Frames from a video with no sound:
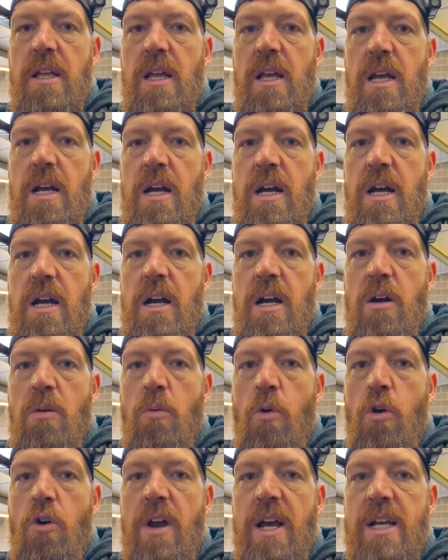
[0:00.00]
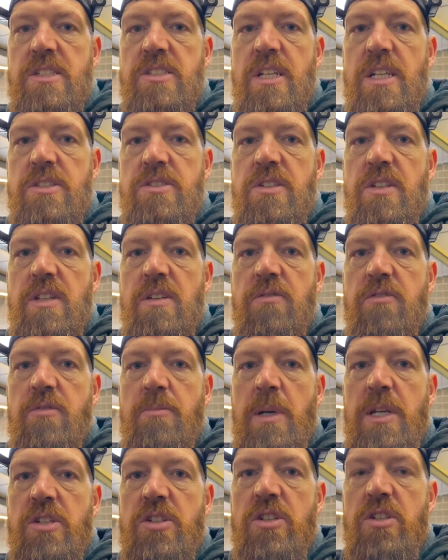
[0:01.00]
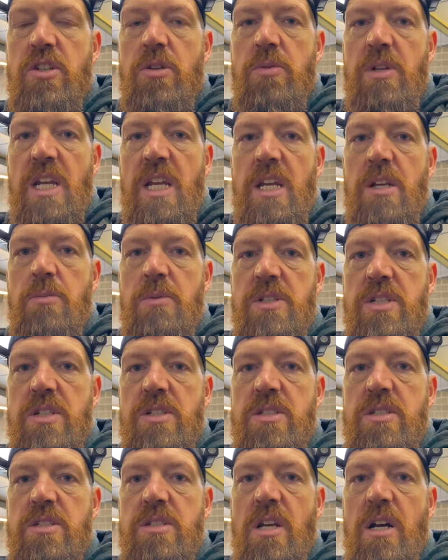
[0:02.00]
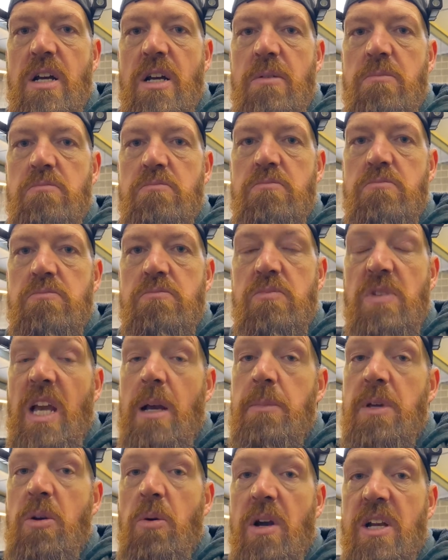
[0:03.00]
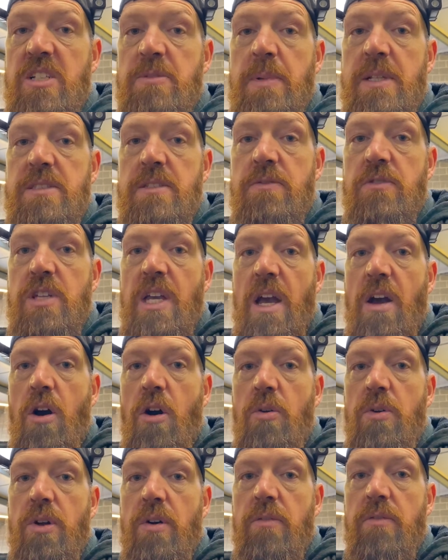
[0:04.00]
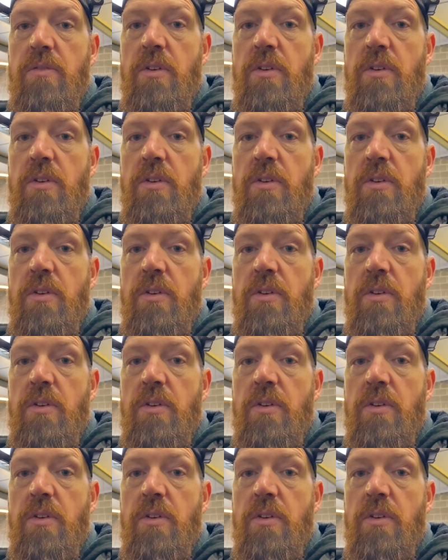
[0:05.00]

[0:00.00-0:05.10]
or access to the information you need, which is can be quite expensive to get hold of,